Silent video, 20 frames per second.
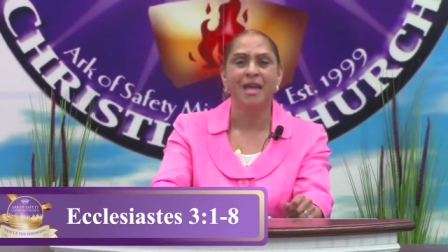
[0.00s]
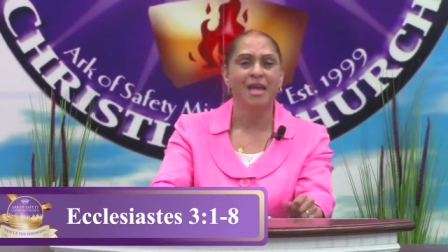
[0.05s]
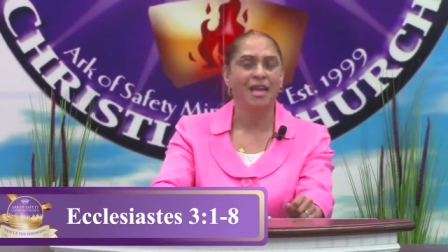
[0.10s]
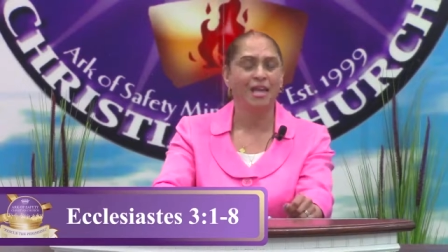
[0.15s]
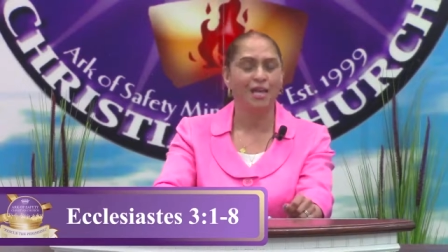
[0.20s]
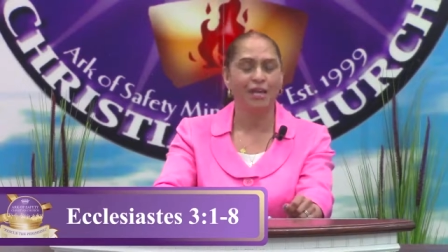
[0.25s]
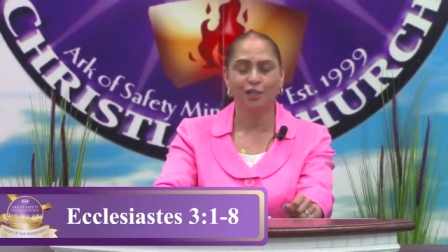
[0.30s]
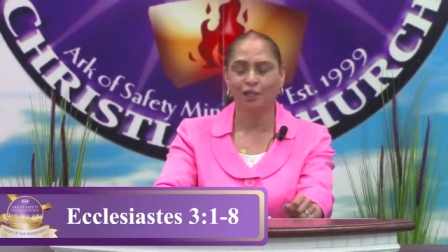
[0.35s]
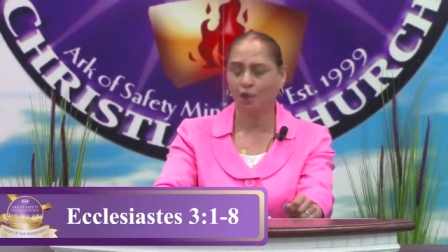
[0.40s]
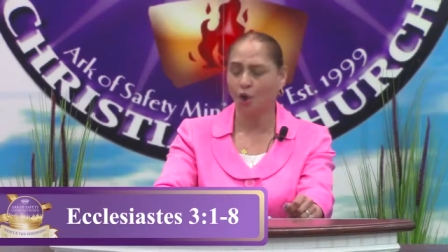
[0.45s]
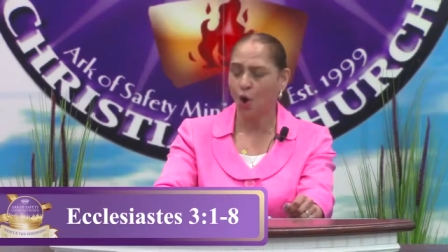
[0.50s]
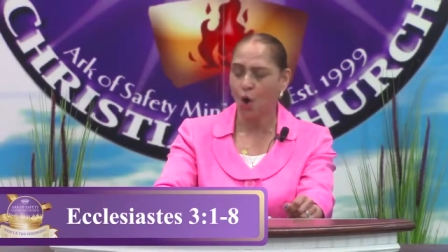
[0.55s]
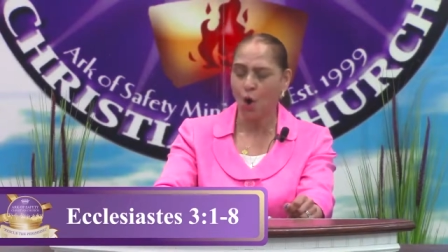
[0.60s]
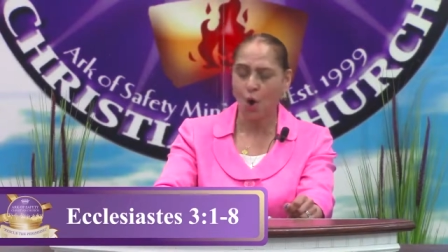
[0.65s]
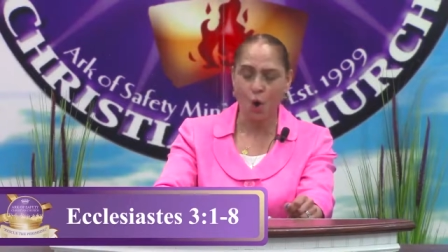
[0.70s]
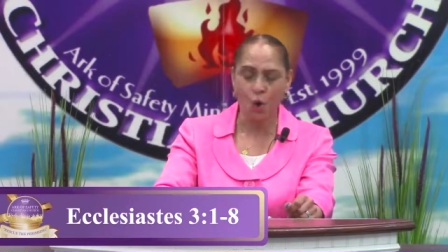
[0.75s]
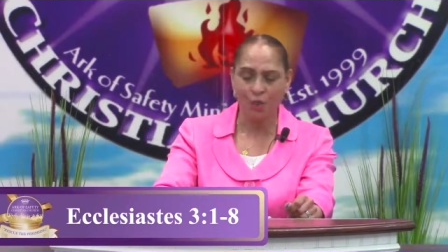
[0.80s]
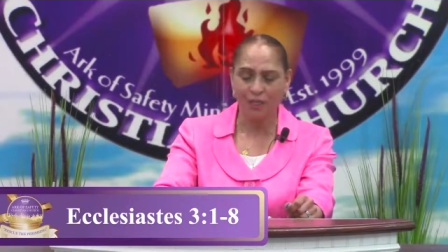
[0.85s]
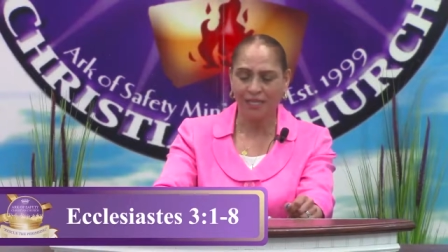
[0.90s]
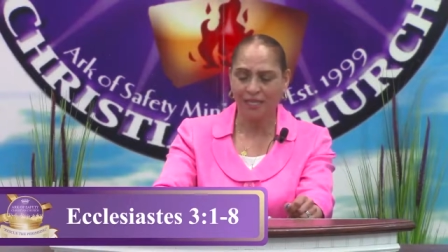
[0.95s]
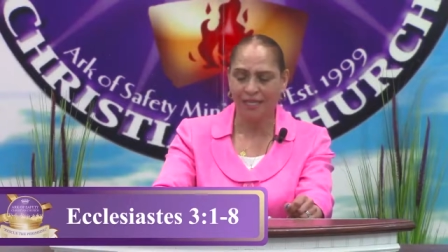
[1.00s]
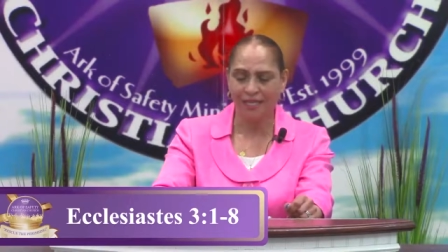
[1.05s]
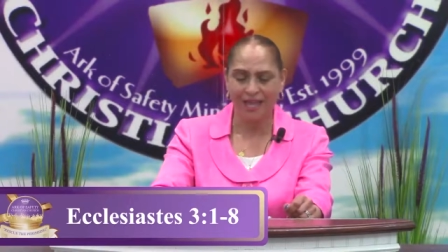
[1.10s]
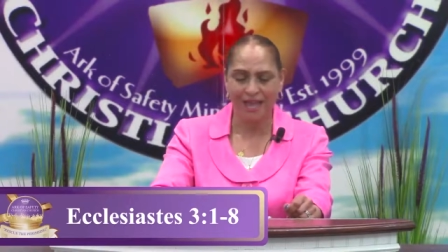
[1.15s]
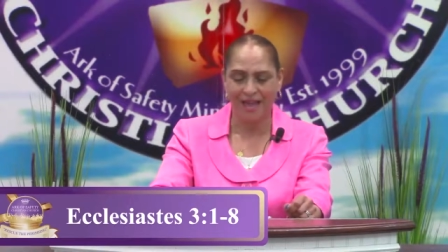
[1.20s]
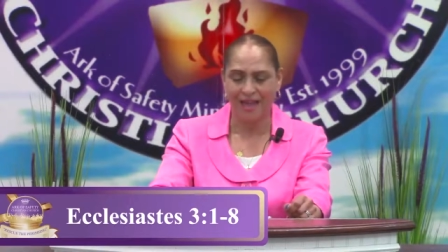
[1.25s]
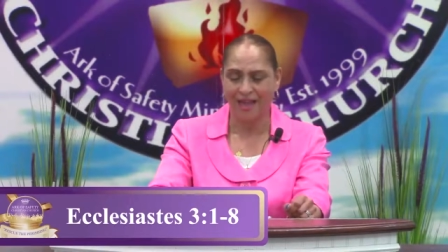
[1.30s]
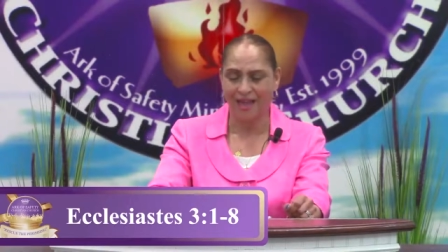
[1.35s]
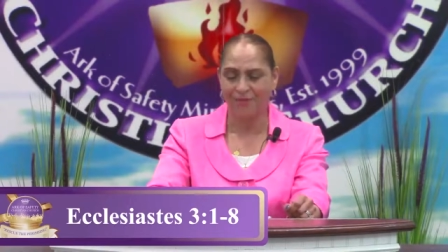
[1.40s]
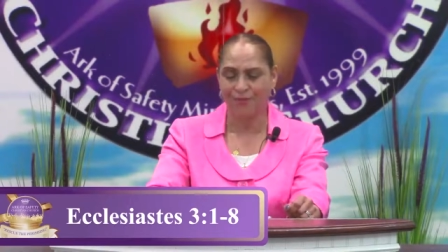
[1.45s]
his holy
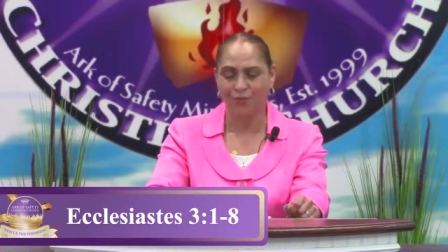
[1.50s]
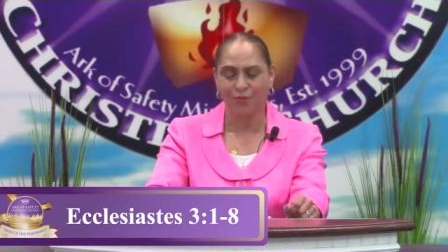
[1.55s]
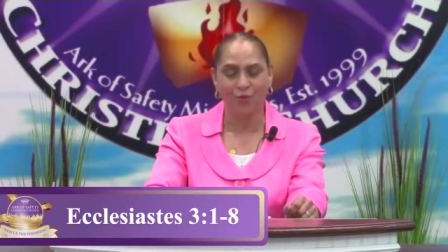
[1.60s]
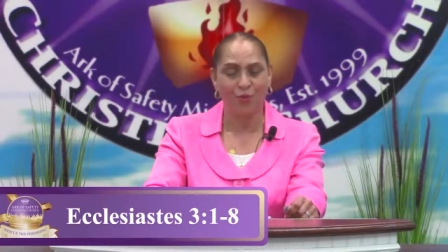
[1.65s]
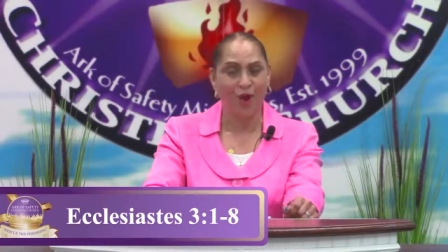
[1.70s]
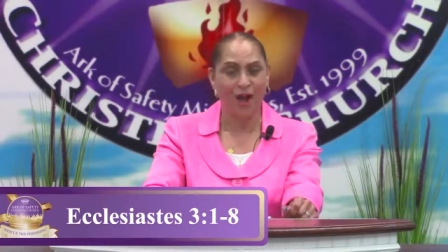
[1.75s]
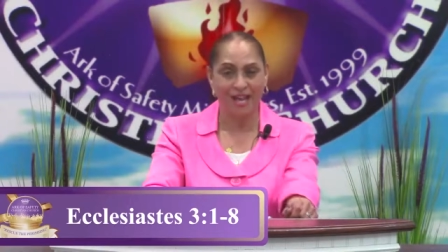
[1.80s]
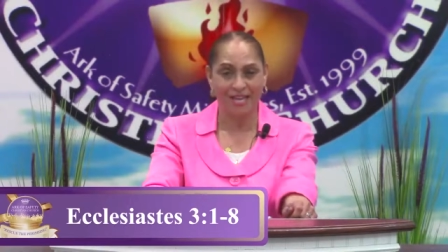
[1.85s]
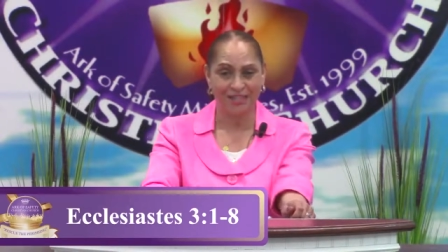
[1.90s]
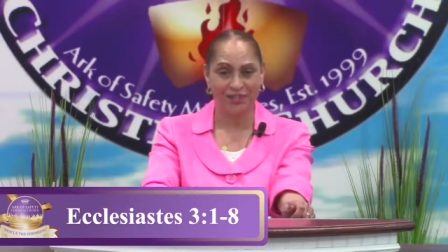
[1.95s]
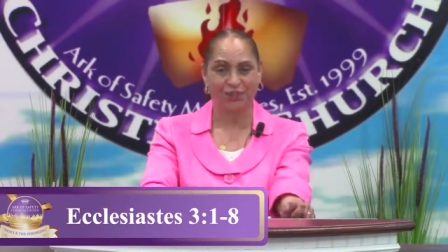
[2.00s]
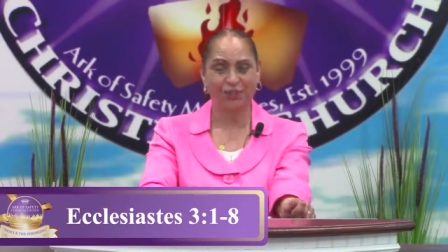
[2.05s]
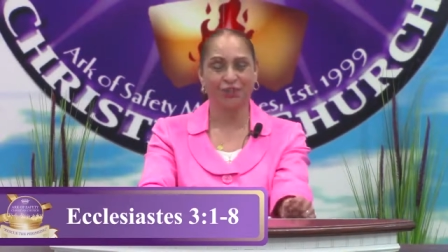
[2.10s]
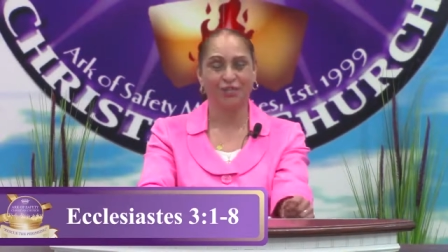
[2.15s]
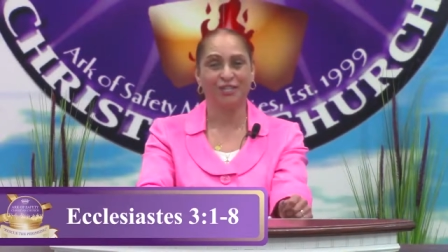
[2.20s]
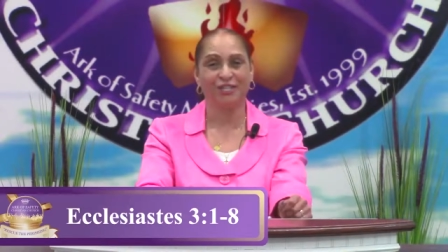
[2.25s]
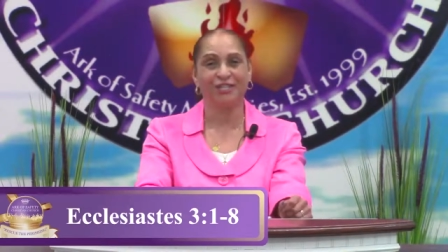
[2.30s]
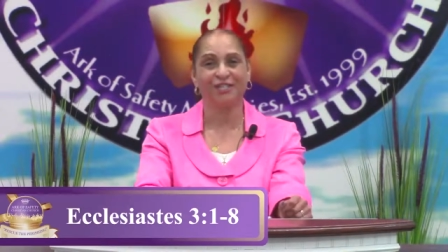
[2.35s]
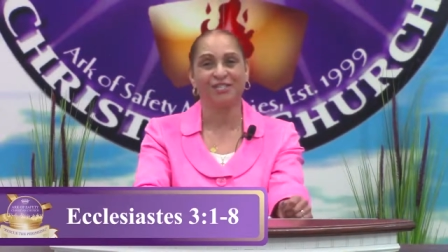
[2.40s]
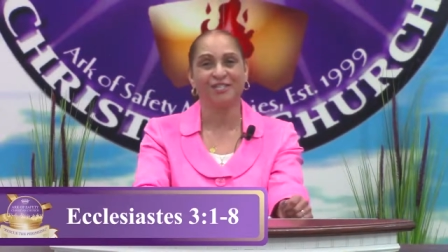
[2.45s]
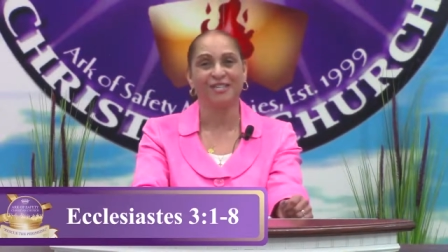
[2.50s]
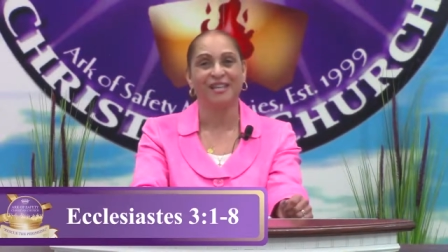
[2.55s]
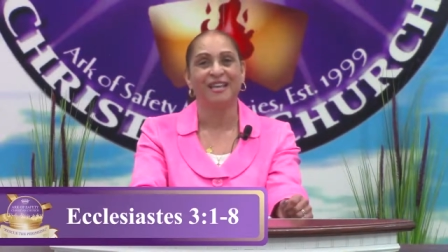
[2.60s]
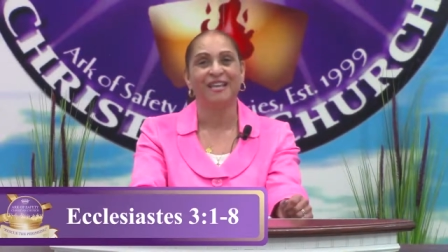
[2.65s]
and righteous